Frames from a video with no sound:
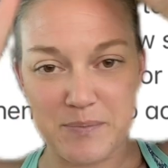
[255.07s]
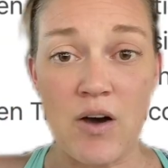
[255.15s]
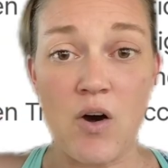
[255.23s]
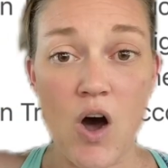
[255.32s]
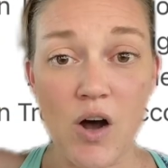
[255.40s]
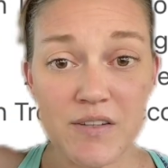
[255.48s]

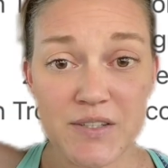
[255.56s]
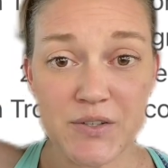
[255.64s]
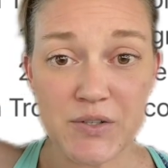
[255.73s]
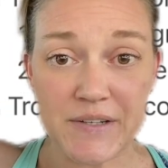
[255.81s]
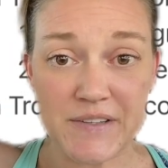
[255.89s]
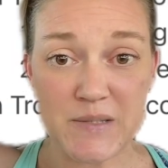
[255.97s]
Now, also
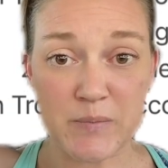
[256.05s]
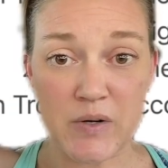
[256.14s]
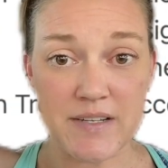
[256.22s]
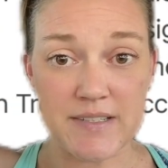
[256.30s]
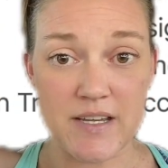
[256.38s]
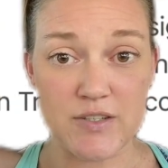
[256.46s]
during this
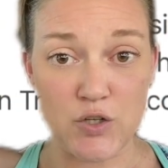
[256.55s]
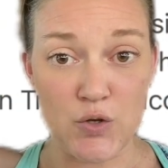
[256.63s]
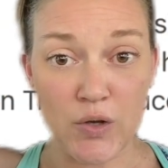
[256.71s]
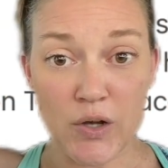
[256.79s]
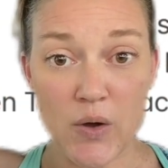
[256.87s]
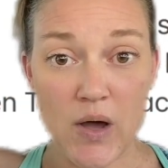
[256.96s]
process,
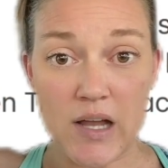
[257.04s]
you can go